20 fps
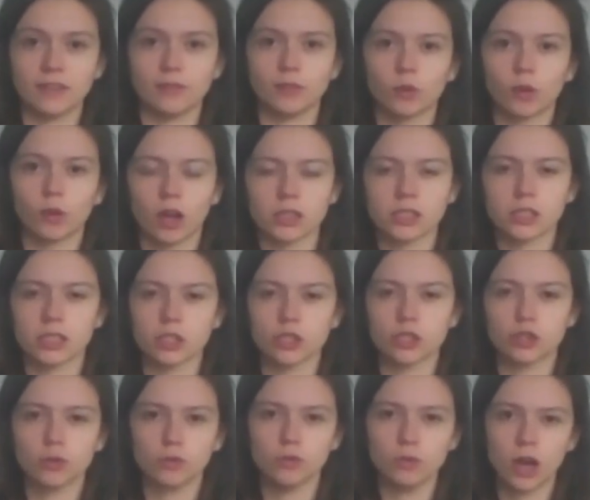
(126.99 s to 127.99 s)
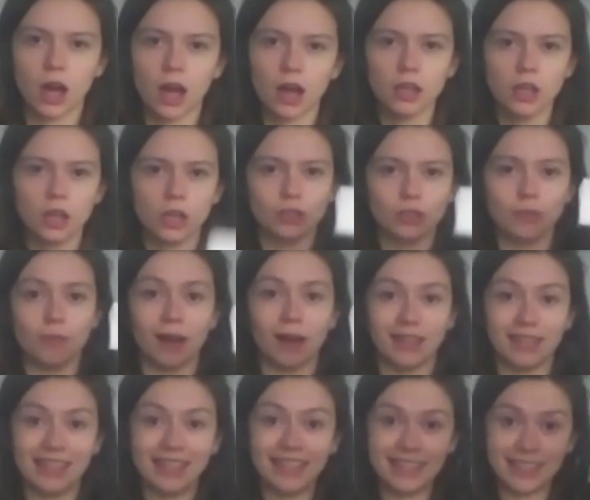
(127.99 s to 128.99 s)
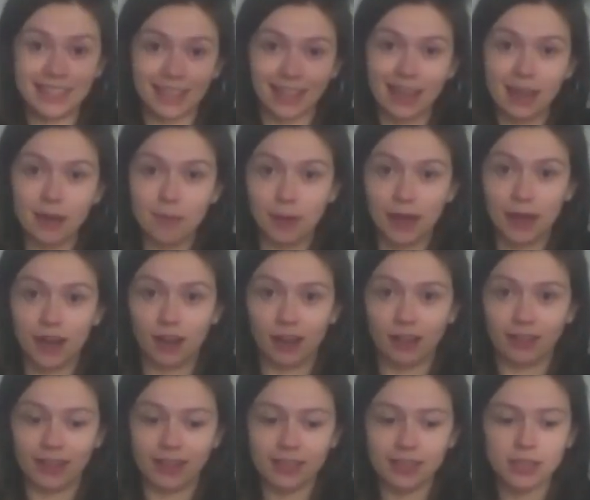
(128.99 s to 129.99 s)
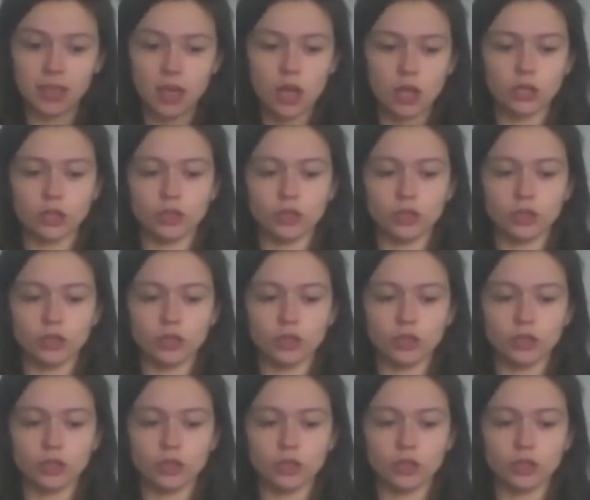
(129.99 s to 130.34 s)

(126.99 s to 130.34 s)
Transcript: If your glasses are taller, you might need to keep it like this.